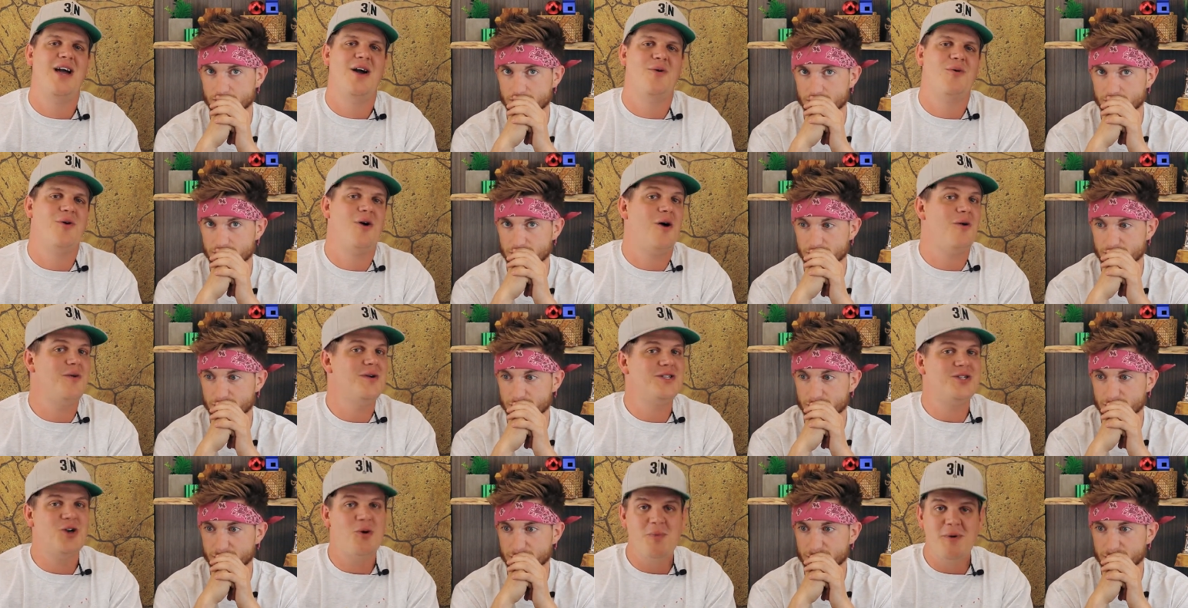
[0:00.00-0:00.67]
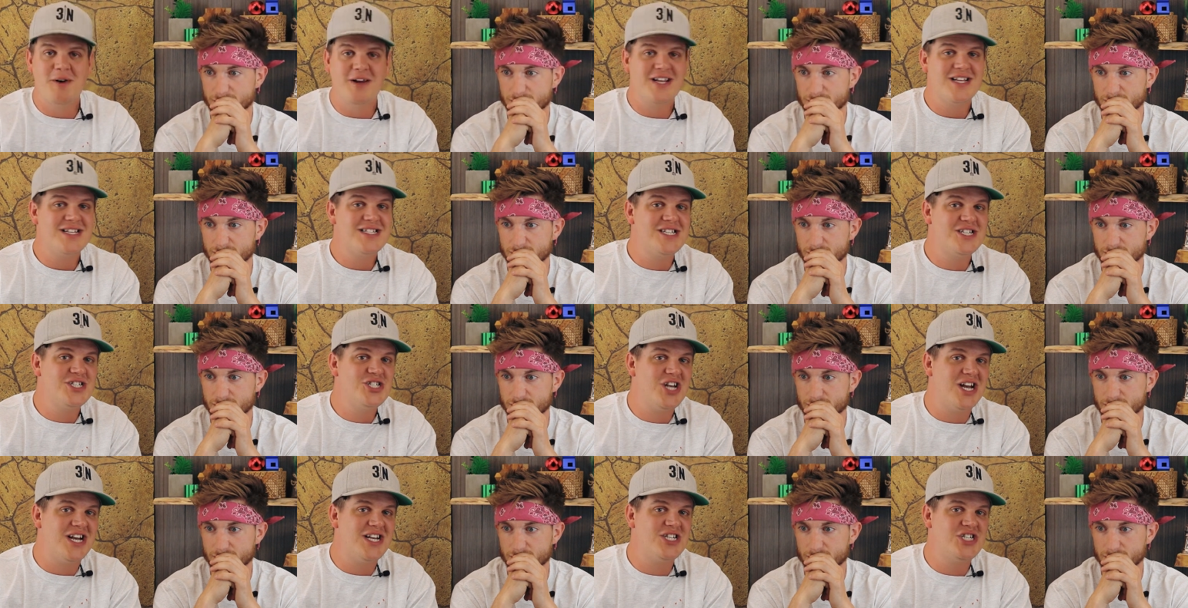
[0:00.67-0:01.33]
Speaker 1: We're always open to
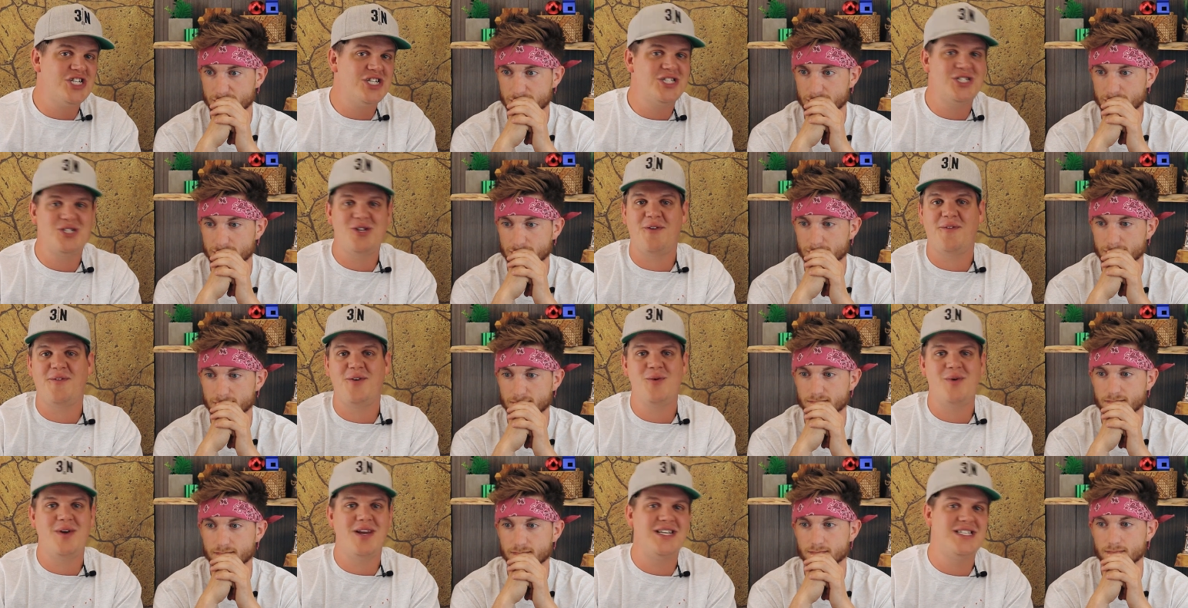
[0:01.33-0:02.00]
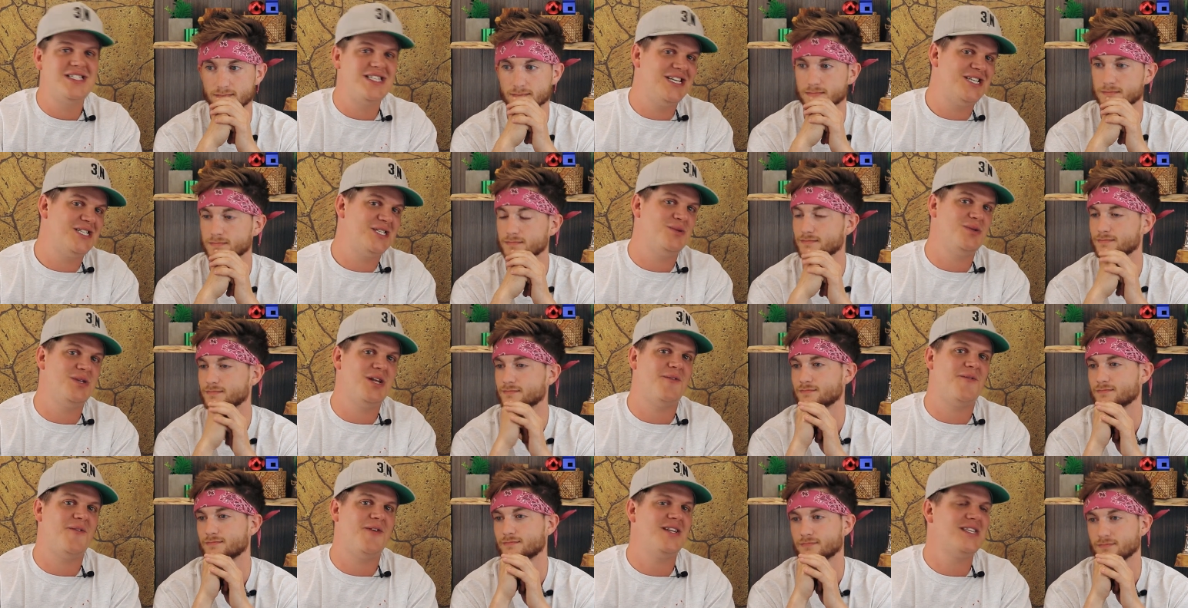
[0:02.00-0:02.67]
suggestions. So if you want to see some
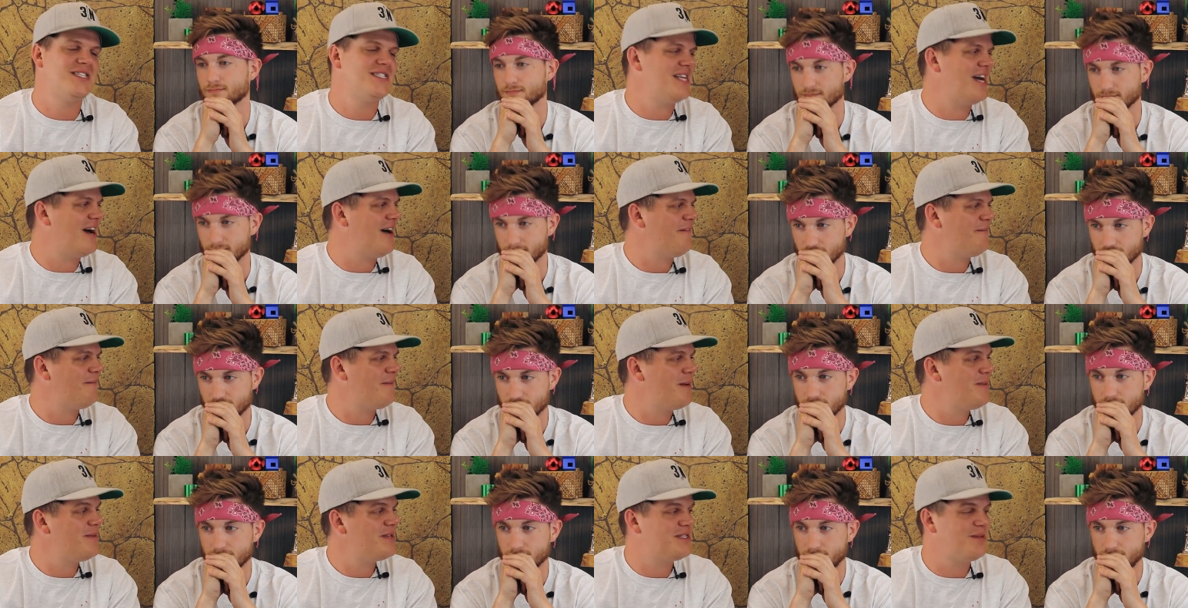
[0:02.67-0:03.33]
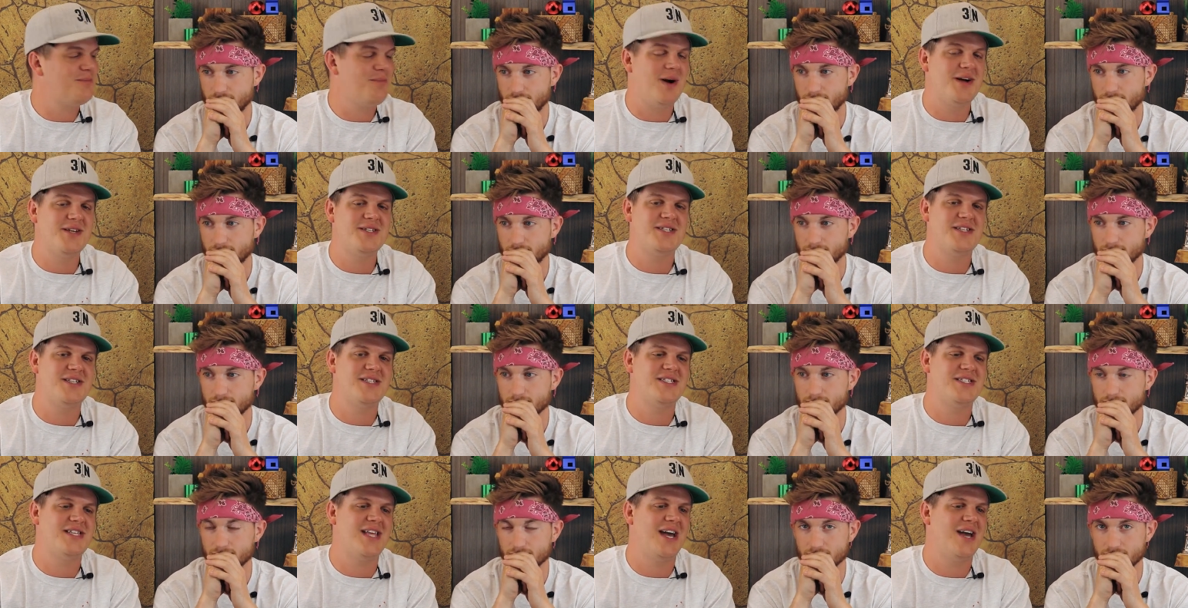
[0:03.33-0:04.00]
different stuff, maybe some
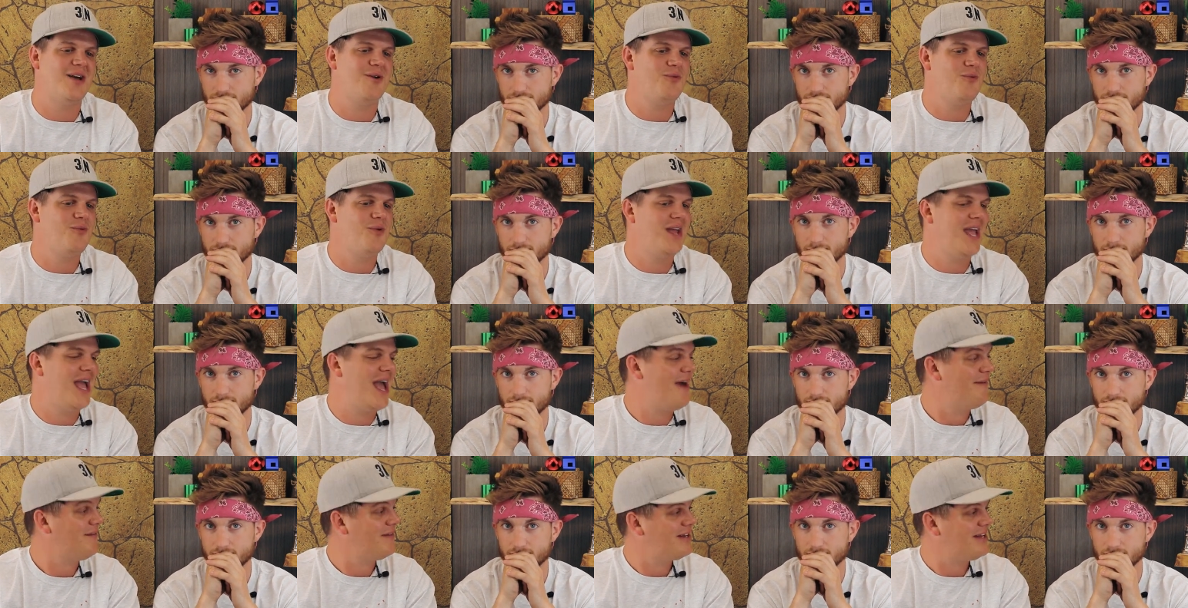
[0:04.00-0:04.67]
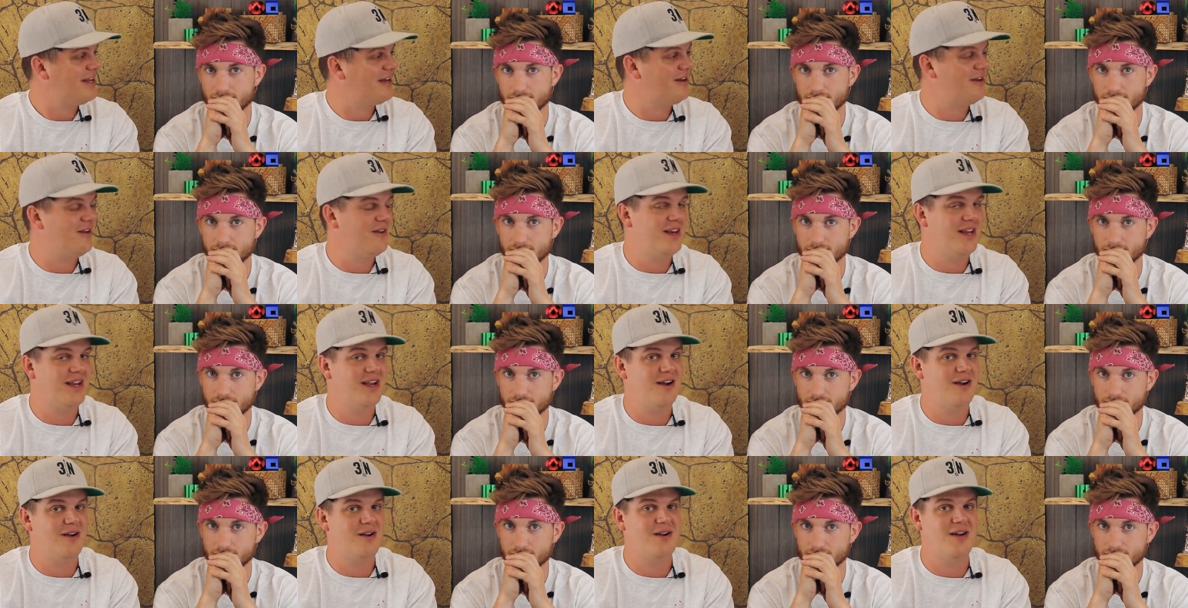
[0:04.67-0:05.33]
puzzles that we haven't done on
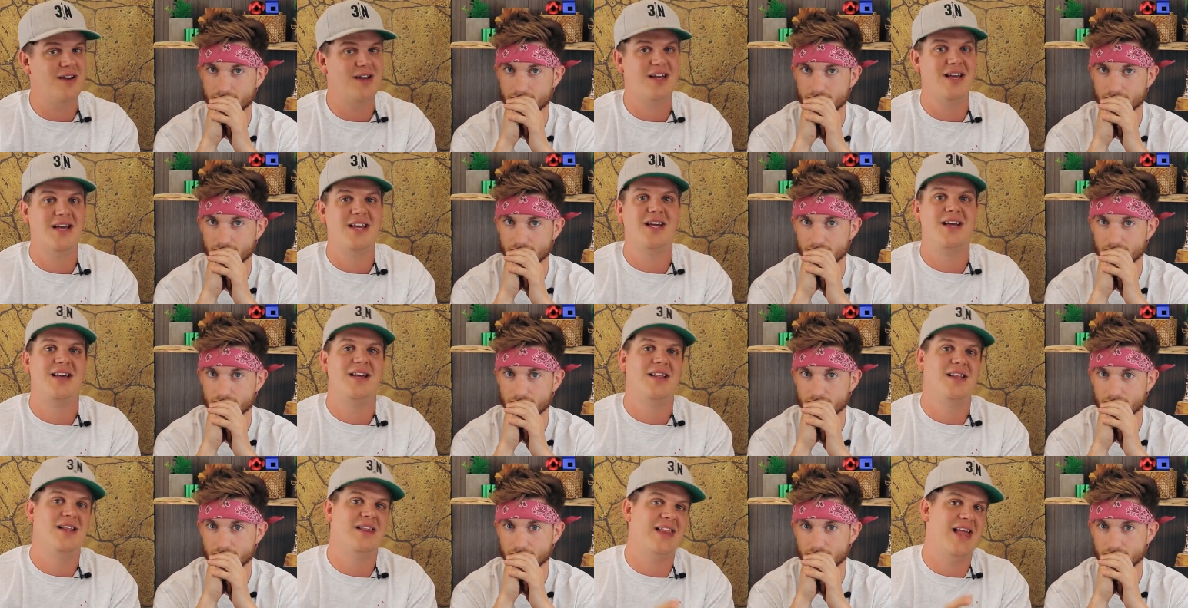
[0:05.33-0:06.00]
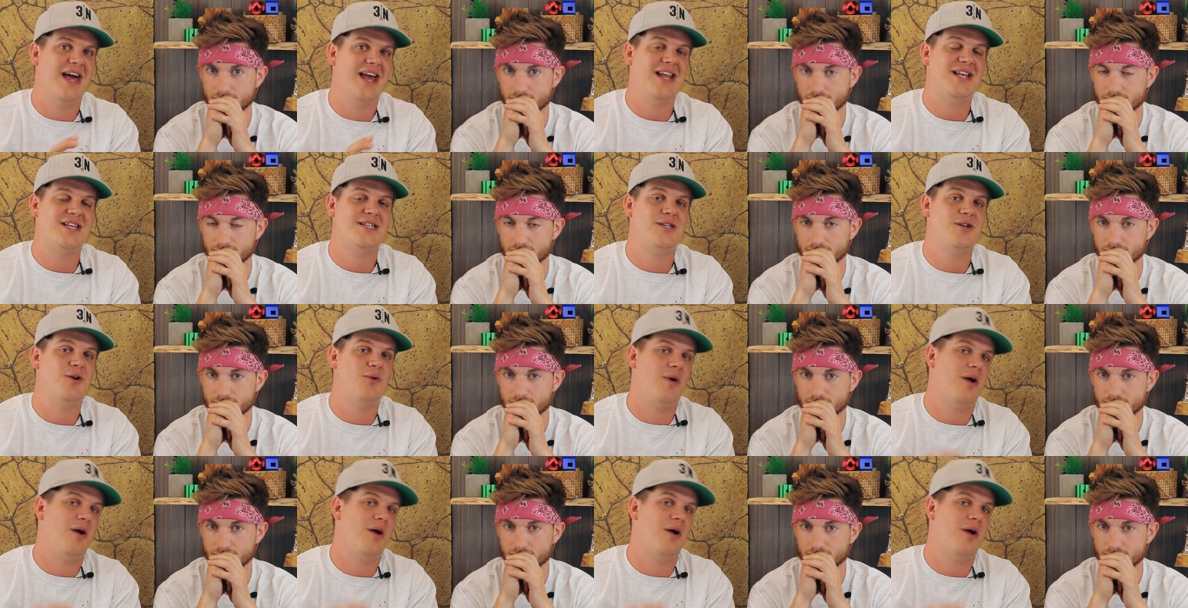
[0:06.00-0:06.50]
here, let us know.